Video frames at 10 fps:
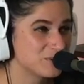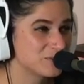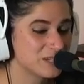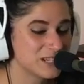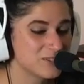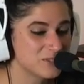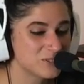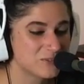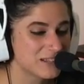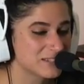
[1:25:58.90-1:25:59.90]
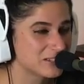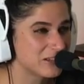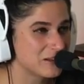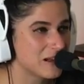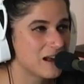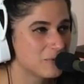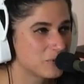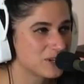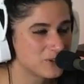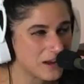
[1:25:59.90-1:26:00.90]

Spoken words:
When you do wrestle, I want to drive